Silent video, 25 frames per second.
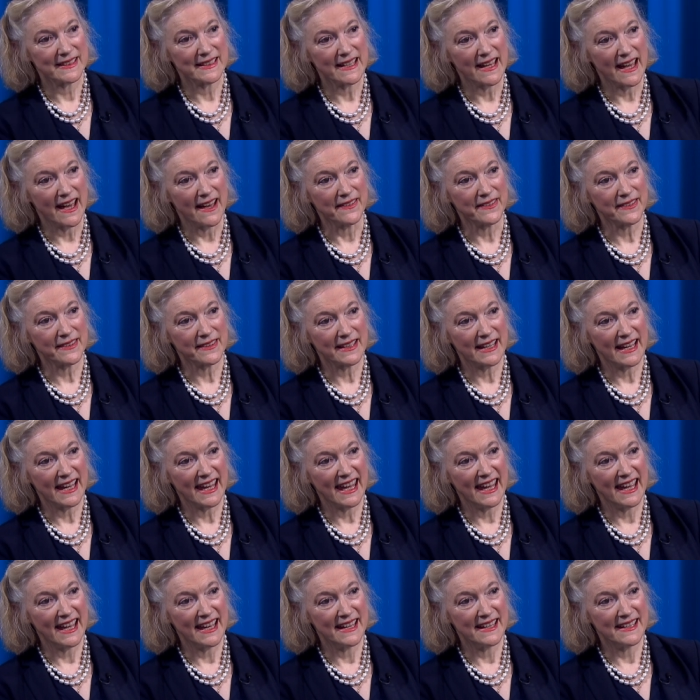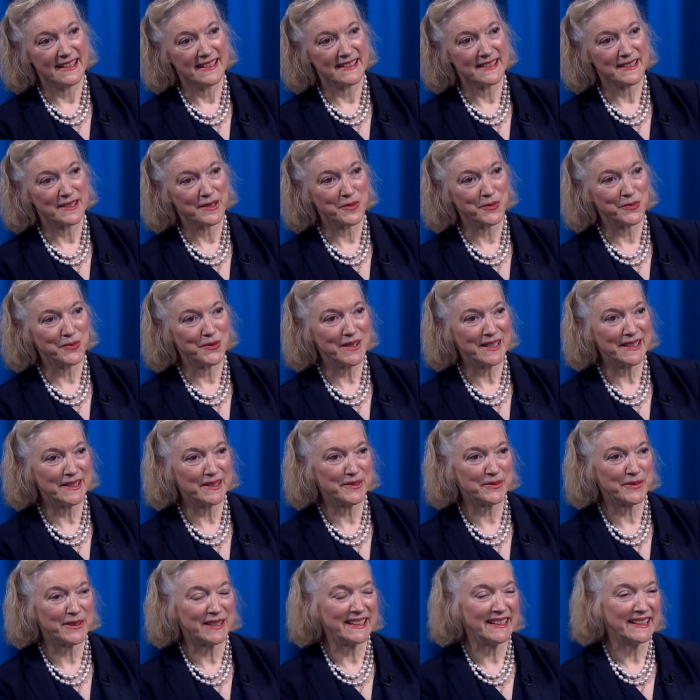Yes, and one
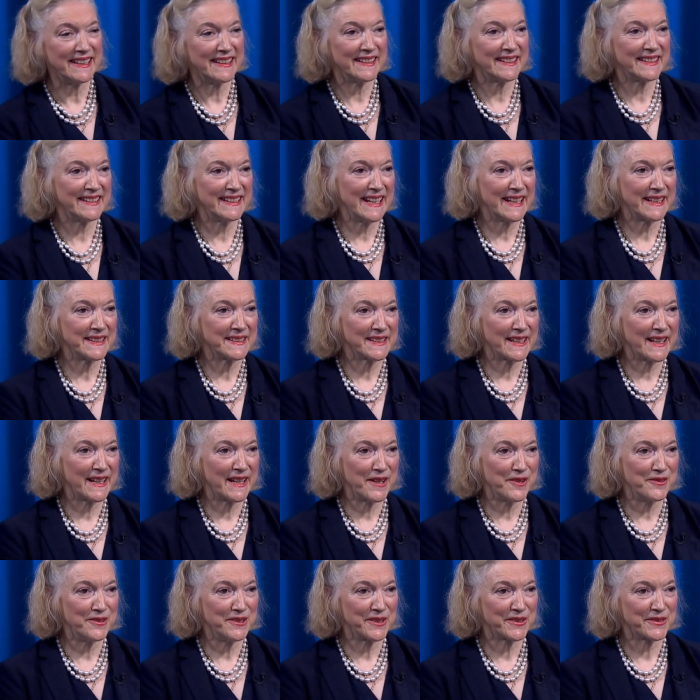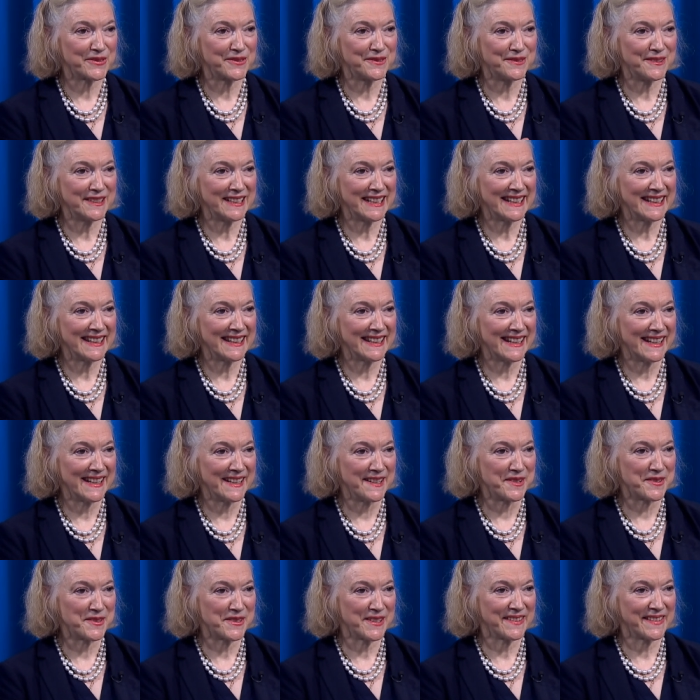of the things that I was really
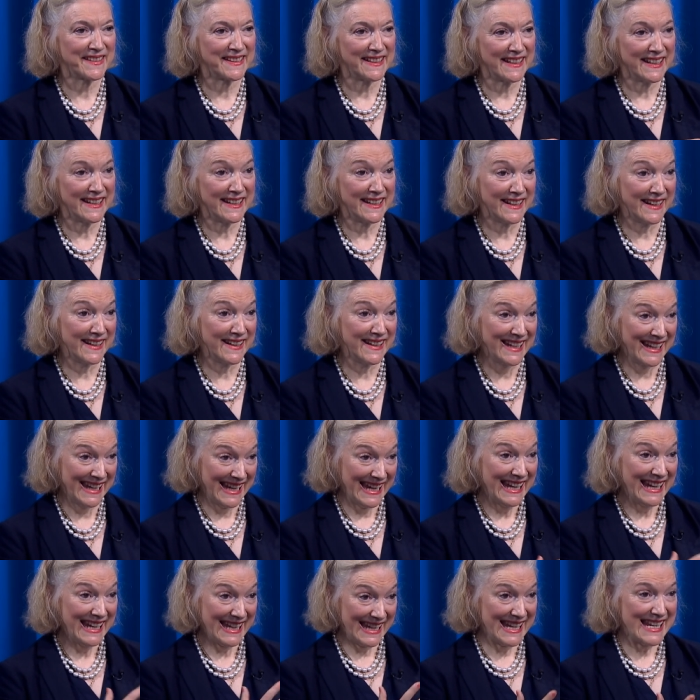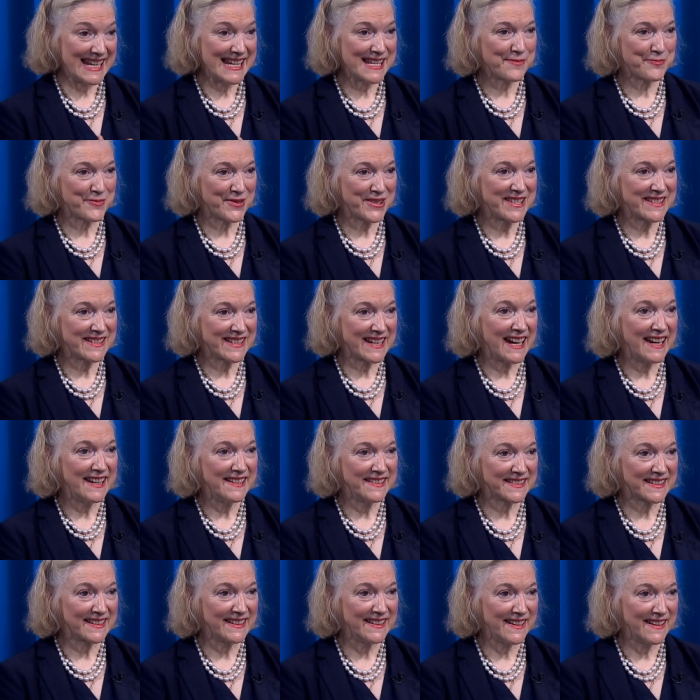interested in is
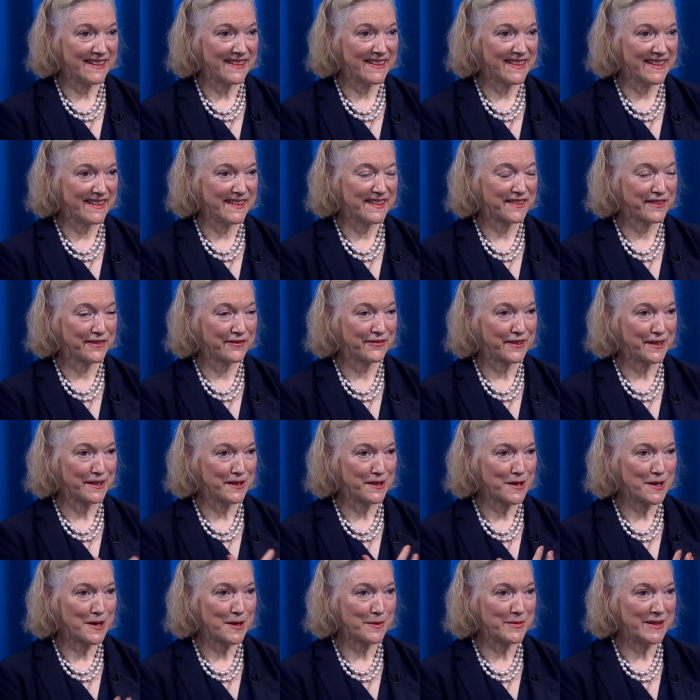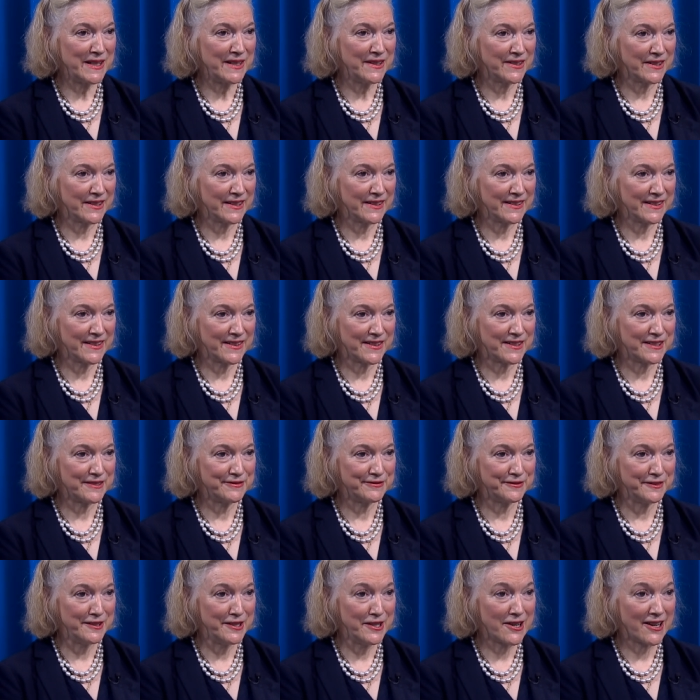precisely this phenomenon
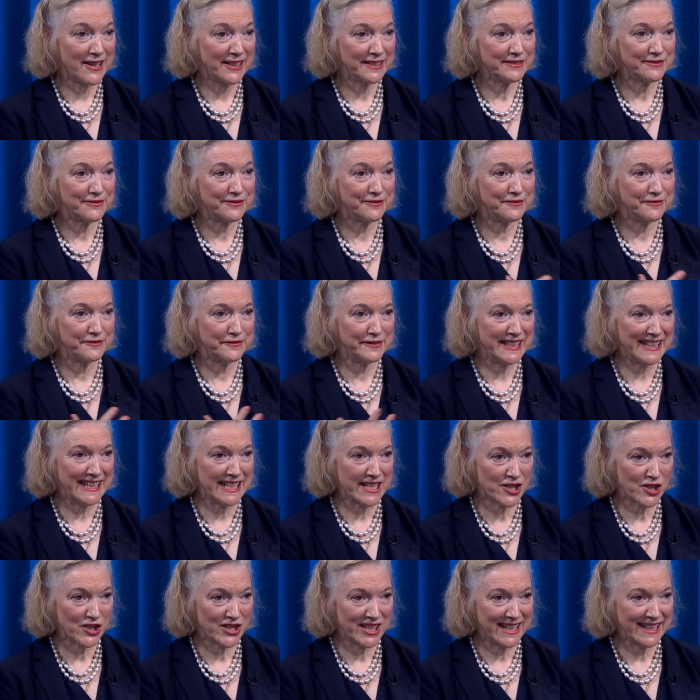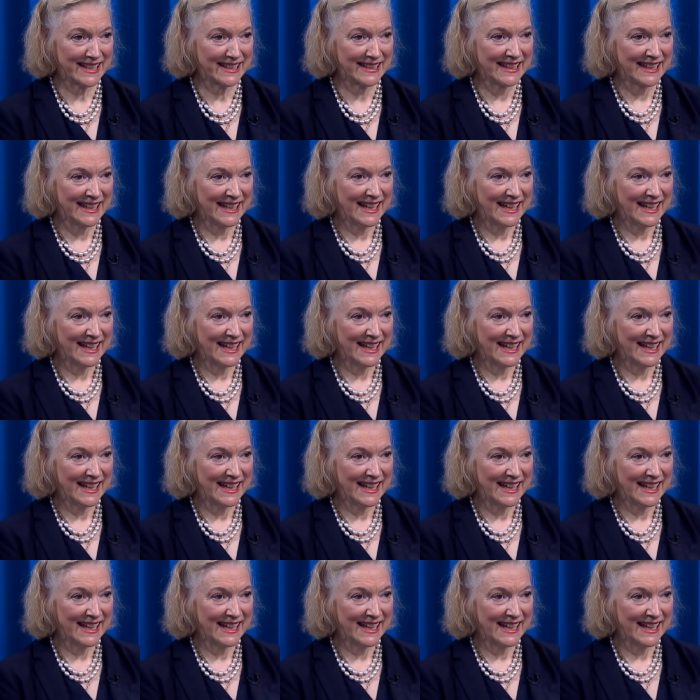of not finishing.